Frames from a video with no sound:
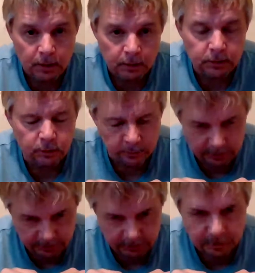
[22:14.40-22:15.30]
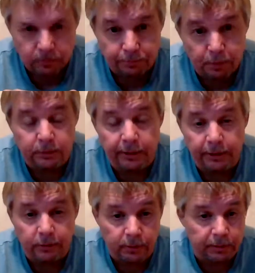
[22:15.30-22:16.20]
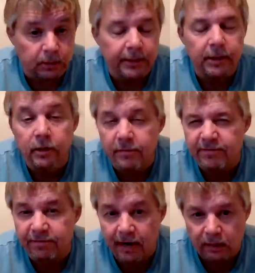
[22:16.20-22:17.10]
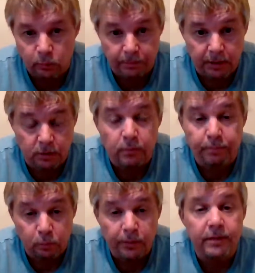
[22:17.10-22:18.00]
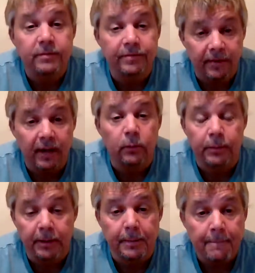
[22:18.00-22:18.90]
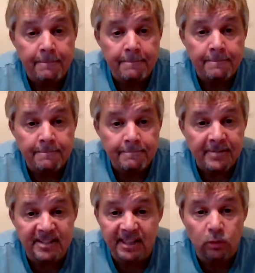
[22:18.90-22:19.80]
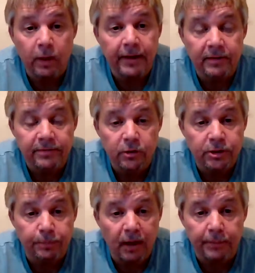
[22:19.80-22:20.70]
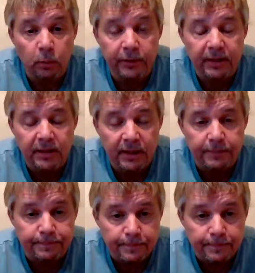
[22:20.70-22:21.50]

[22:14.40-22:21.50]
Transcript: So you listen to me, you bald-headed criminal. You are following me. Your employees are following me because that's why they converted upon me when they did.